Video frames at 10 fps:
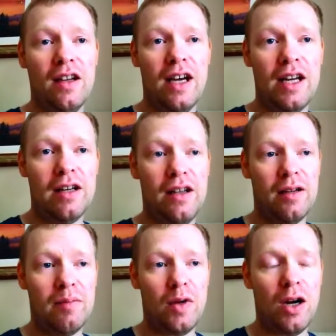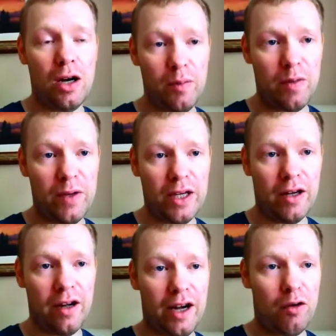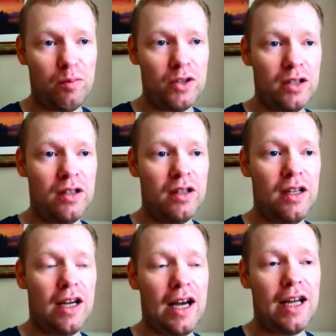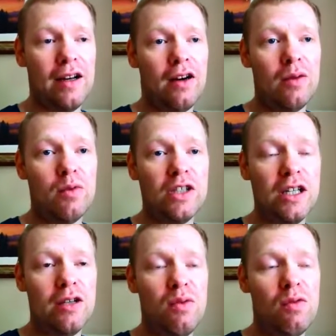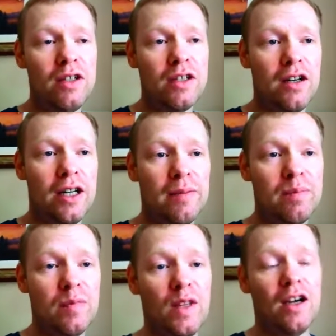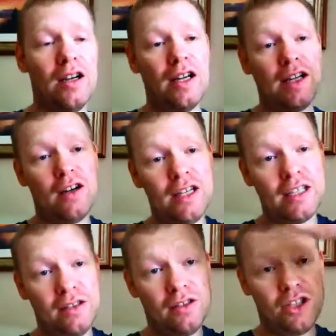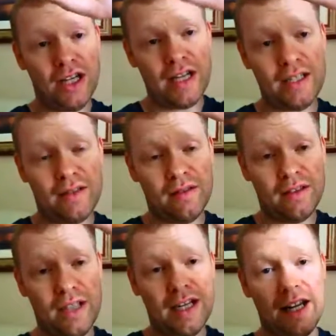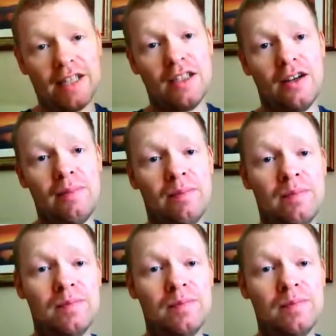And I hope the video helped. And I will see you all inside. Okay guys, cheers. See you next time.